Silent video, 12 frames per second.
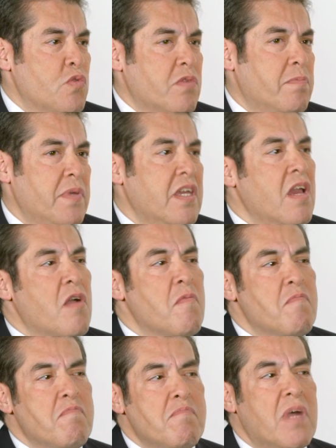would be
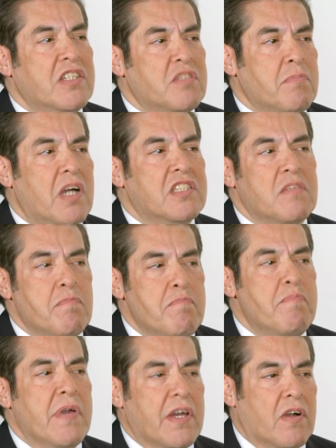much, much
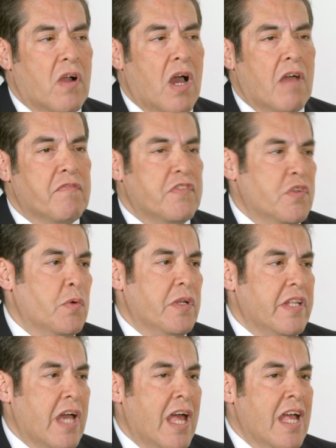better off
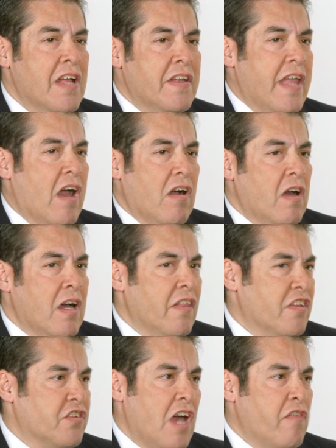doing that. Now,
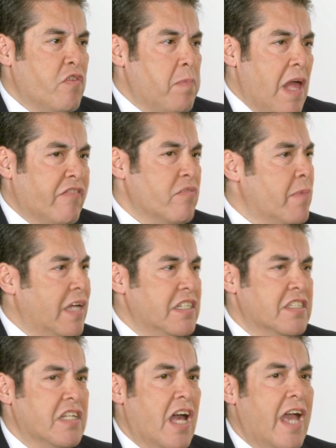the software platform by
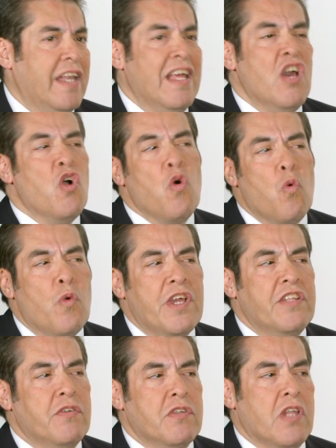design,
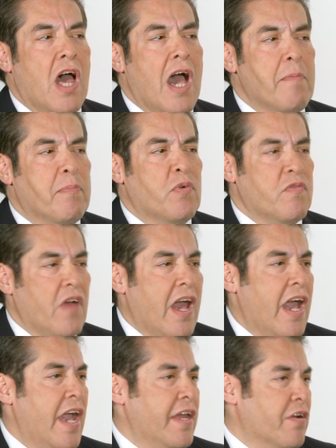we do not
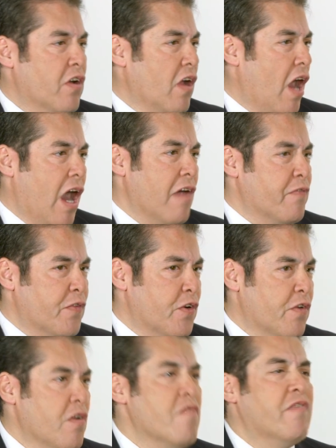provide or
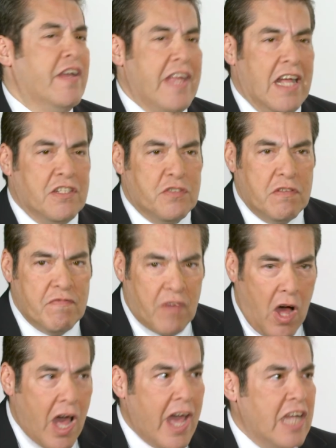offer financial
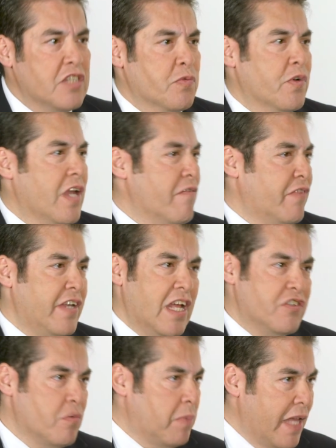advice. We're not
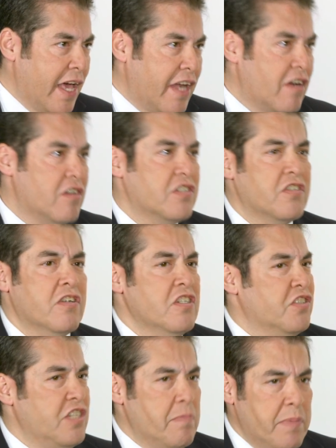financial planners or
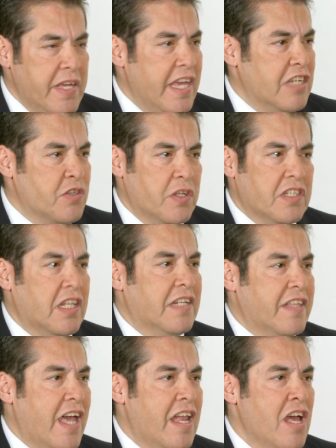CPAs or anything
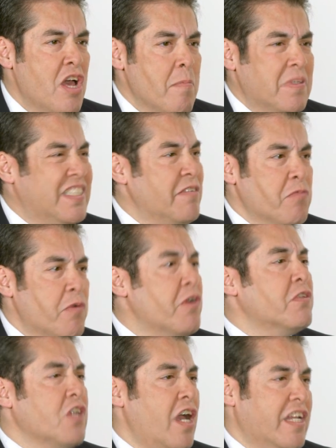like that. But see, what
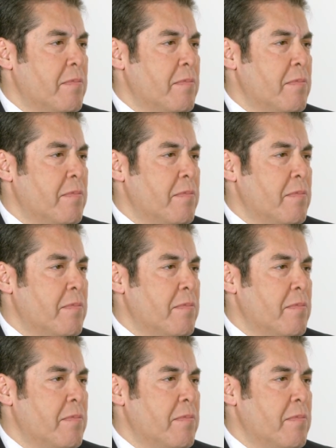we're talking